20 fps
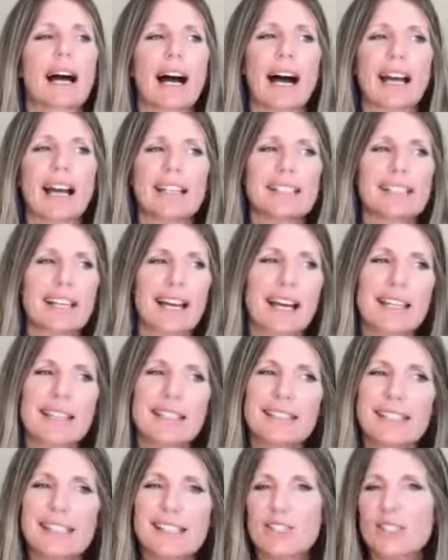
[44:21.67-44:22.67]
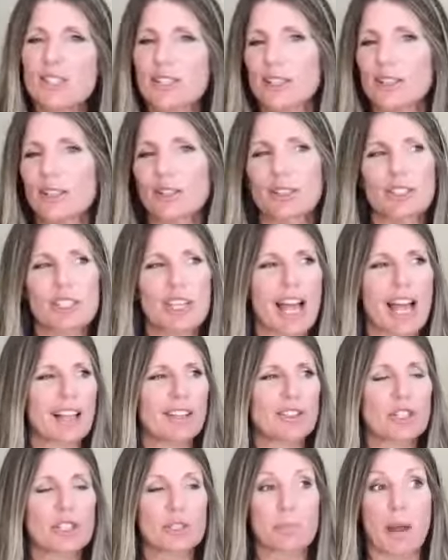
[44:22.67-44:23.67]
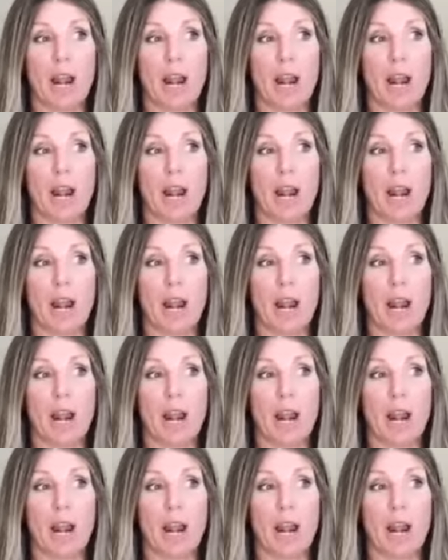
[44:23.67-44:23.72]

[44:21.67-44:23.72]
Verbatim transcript: I had done these little challenges,